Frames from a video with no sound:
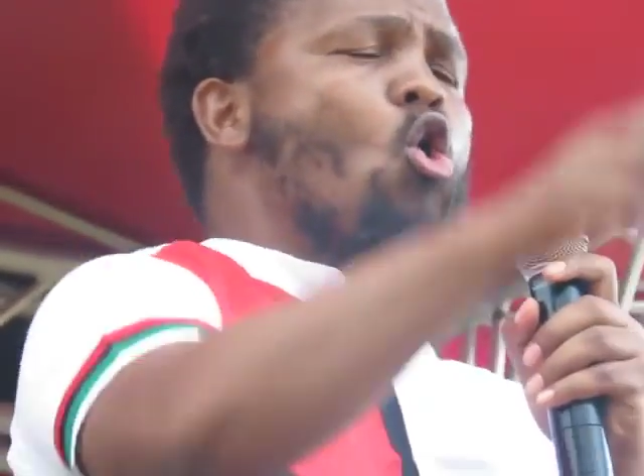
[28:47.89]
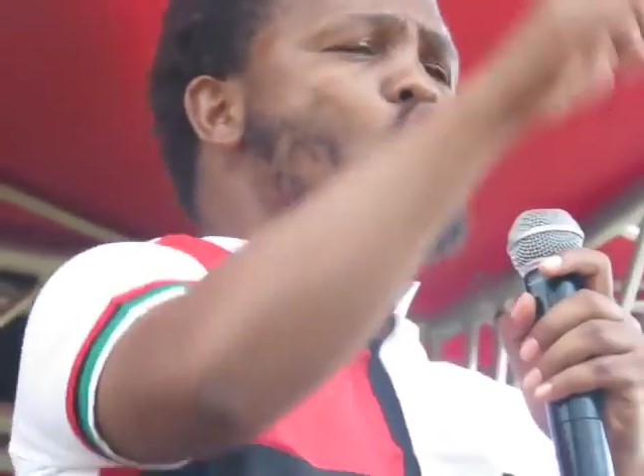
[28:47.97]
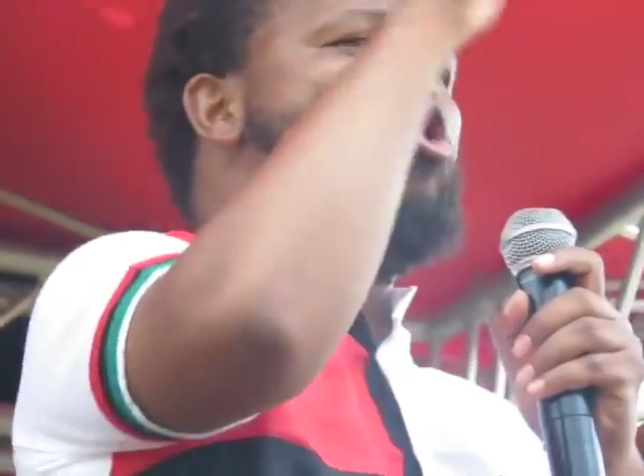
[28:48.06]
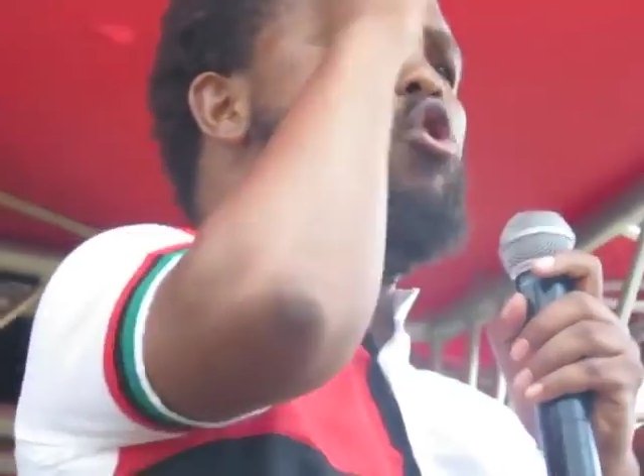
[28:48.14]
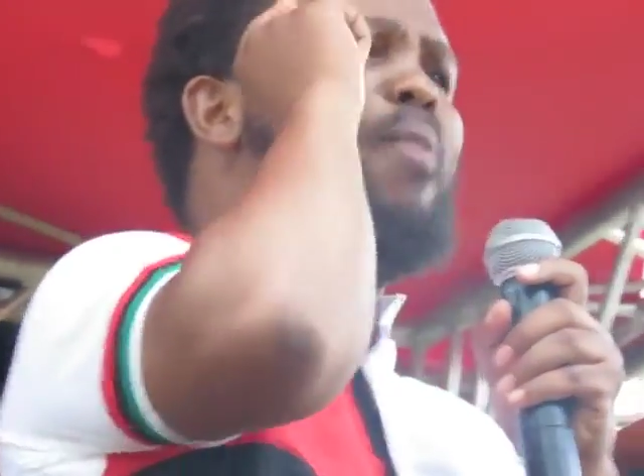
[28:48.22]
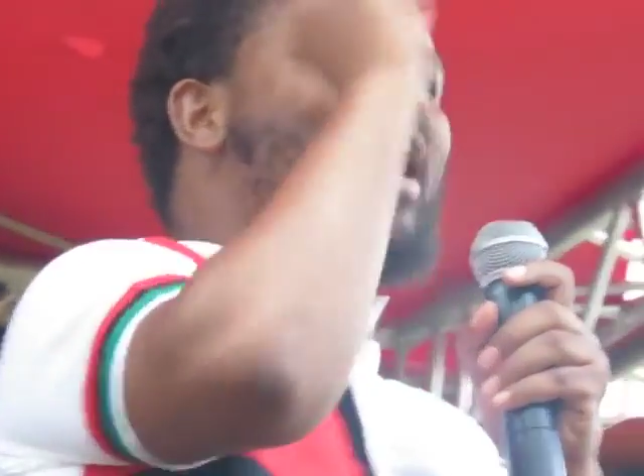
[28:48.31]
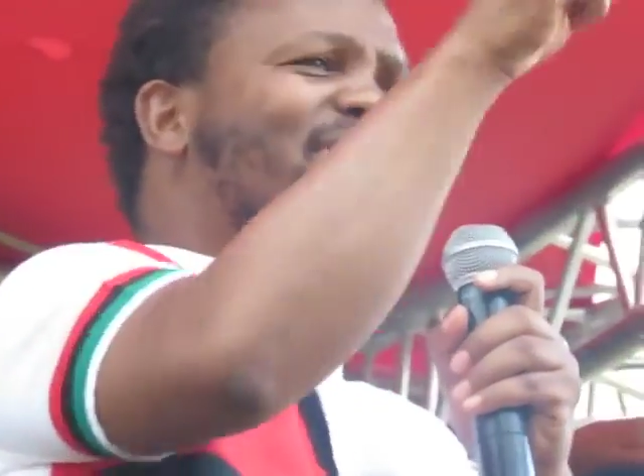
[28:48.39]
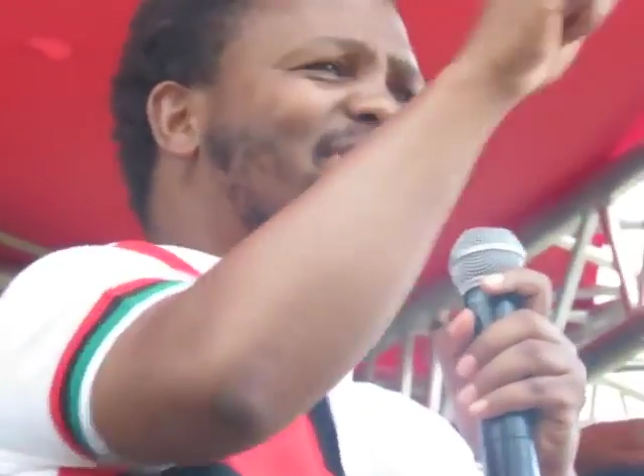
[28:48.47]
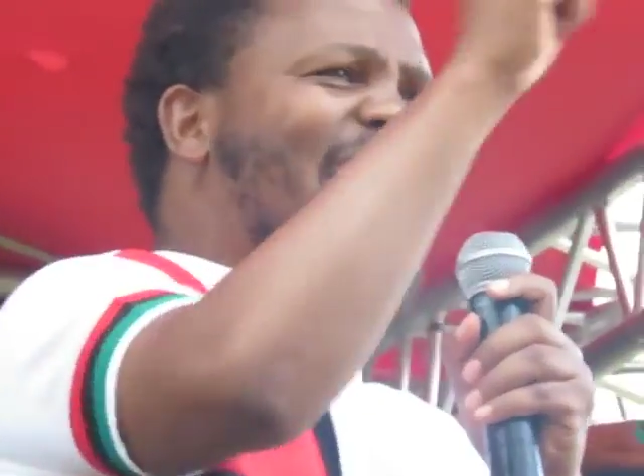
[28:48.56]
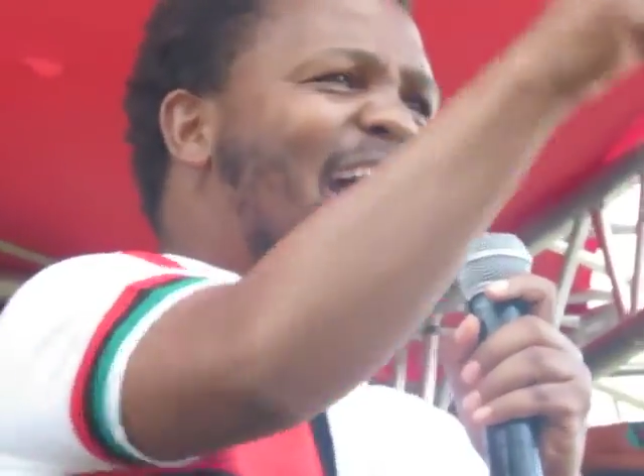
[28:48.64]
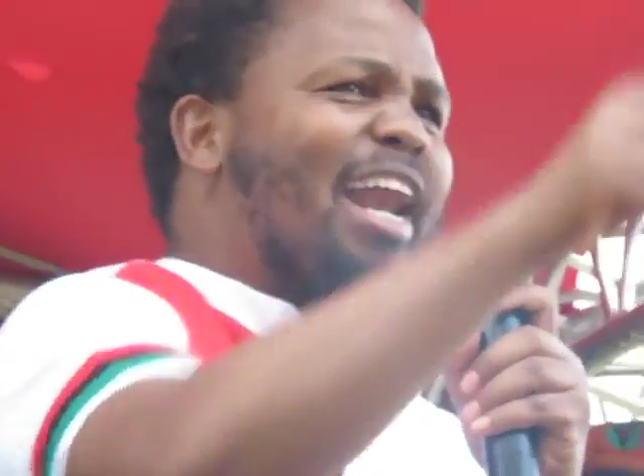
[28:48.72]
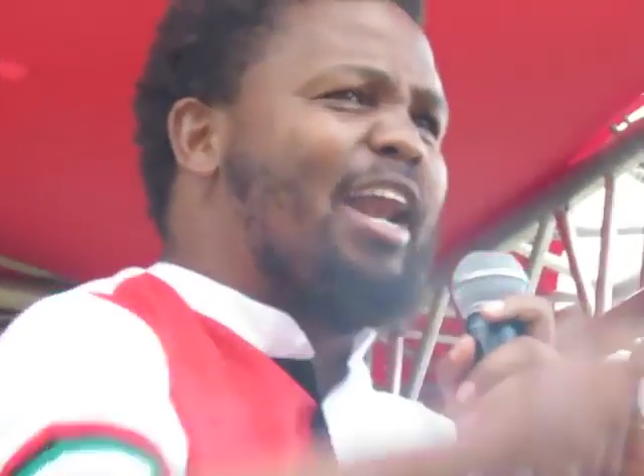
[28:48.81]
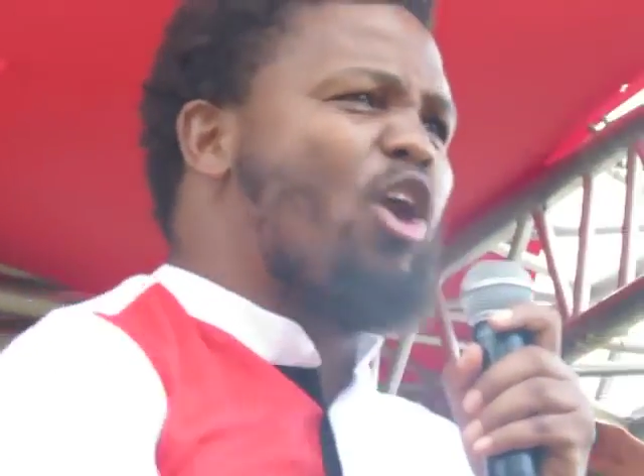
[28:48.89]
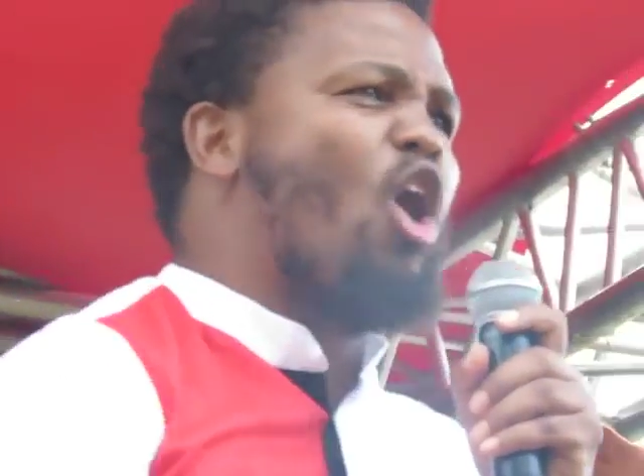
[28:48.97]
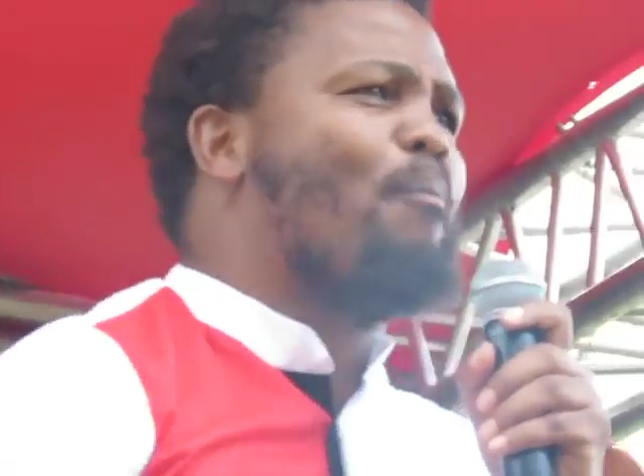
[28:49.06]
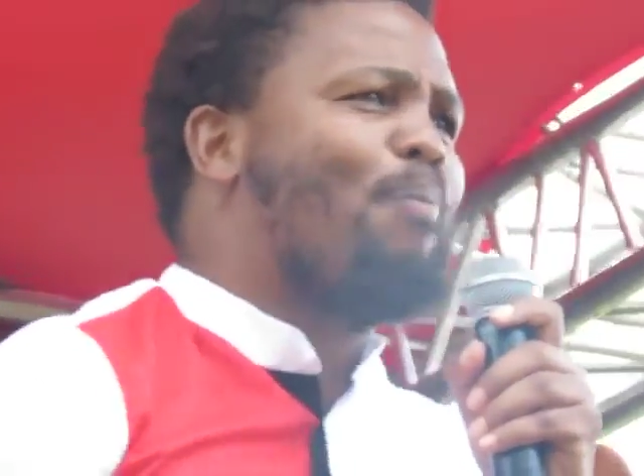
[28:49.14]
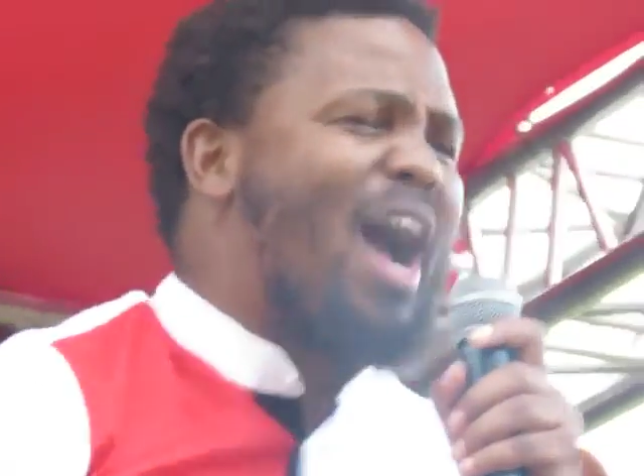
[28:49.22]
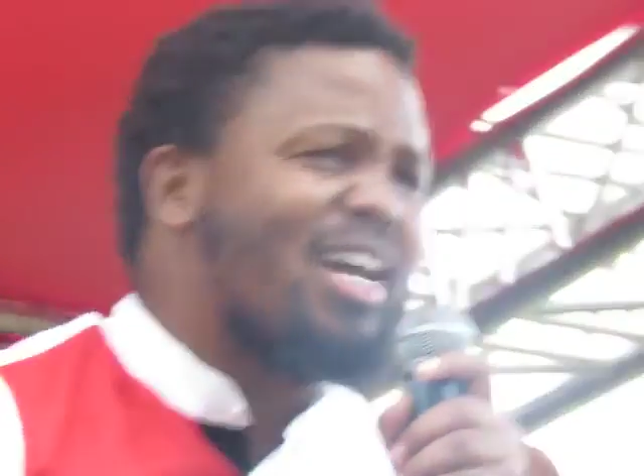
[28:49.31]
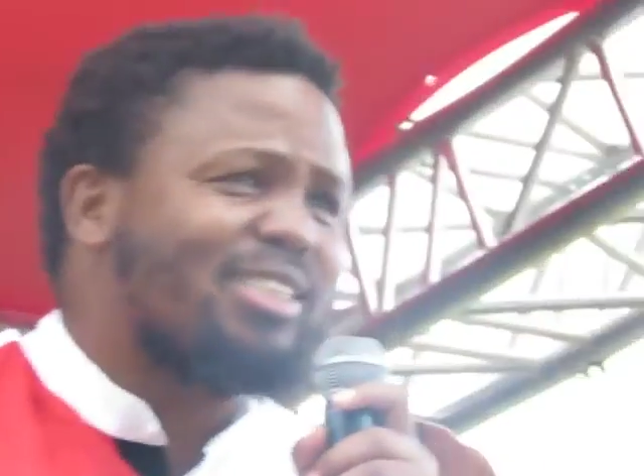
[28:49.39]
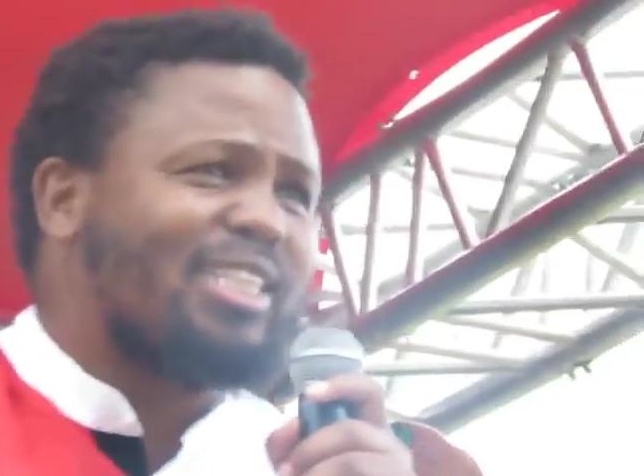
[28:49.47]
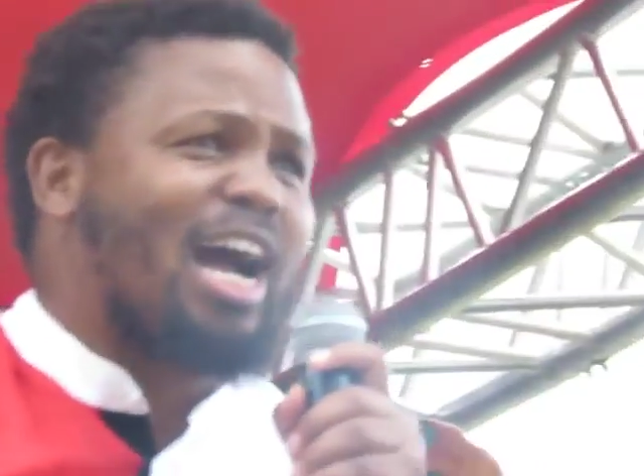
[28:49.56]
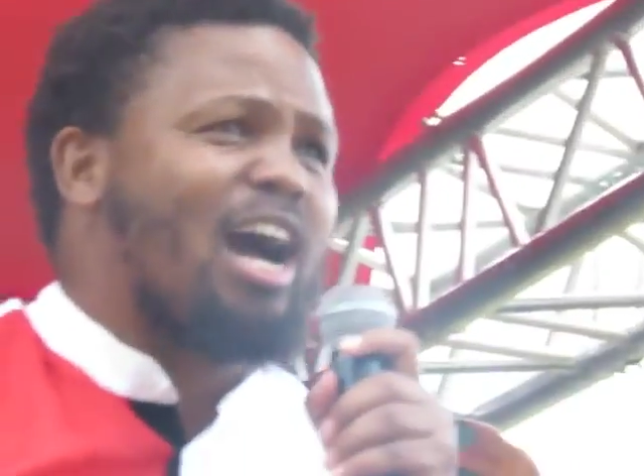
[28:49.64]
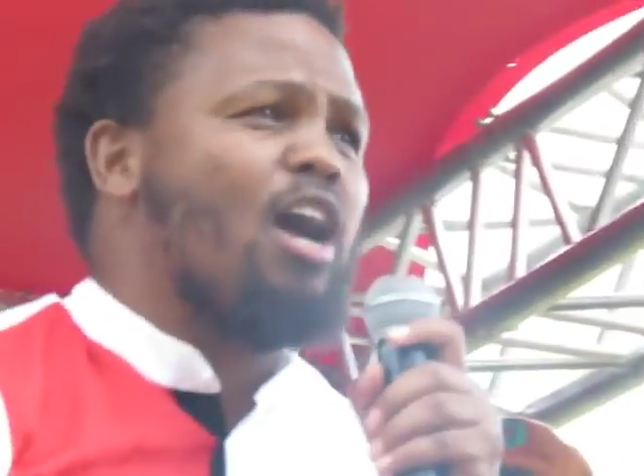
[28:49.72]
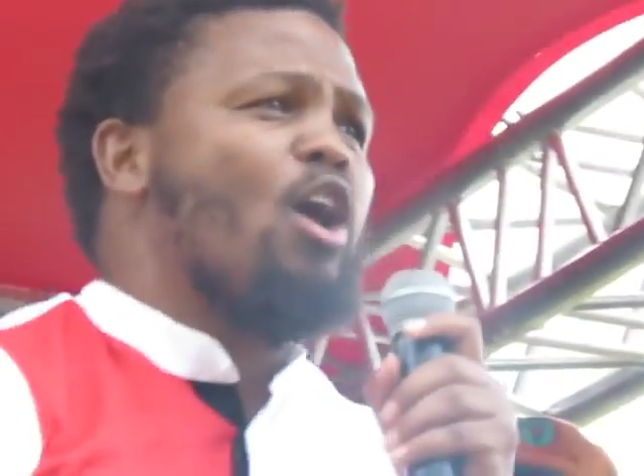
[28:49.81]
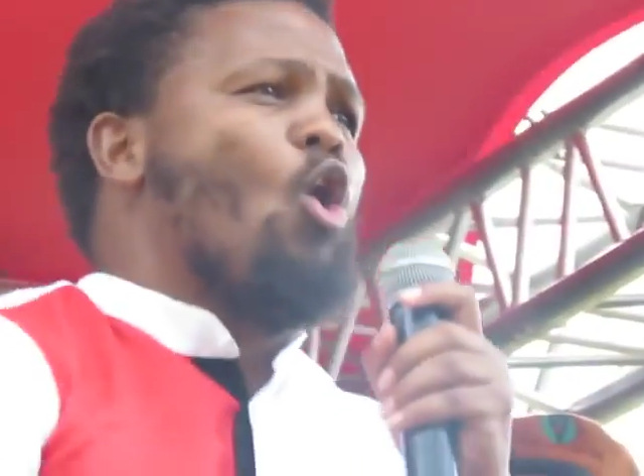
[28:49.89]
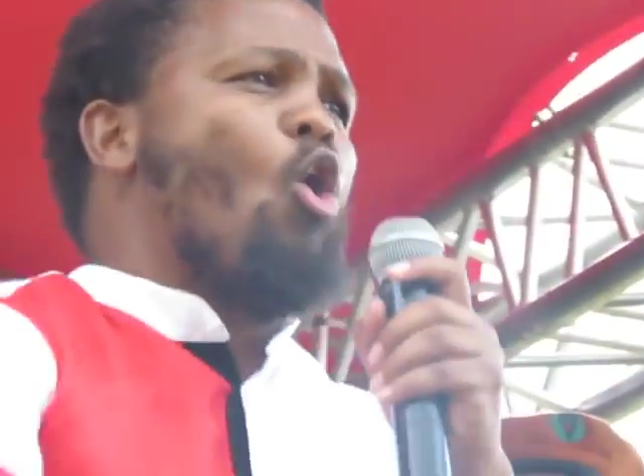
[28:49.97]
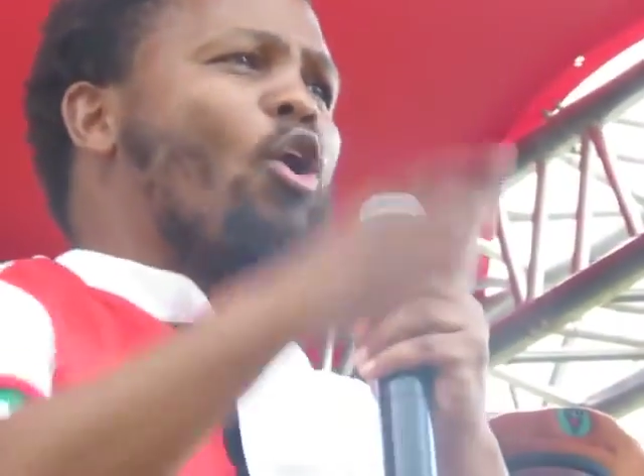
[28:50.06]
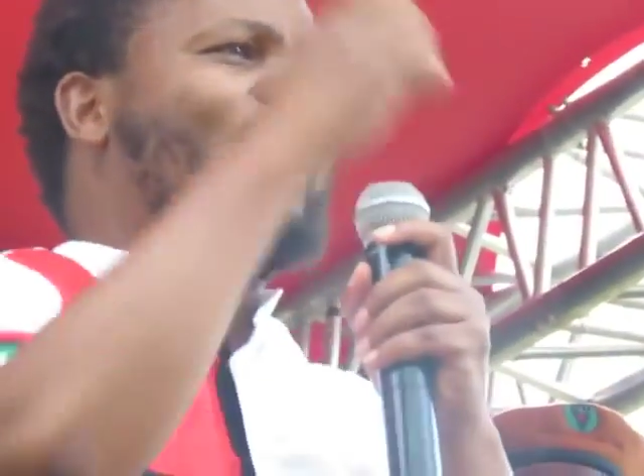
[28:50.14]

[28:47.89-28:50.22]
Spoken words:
you must tell your pastor,